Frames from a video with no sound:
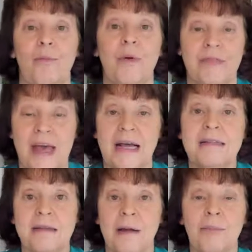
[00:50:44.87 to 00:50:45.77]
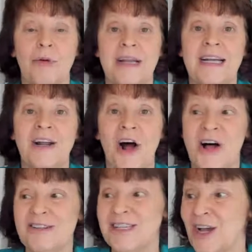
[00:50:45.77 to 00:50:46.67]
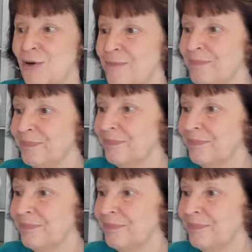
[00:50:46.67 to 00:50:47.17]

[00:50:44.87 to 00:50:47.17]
with that number in it also.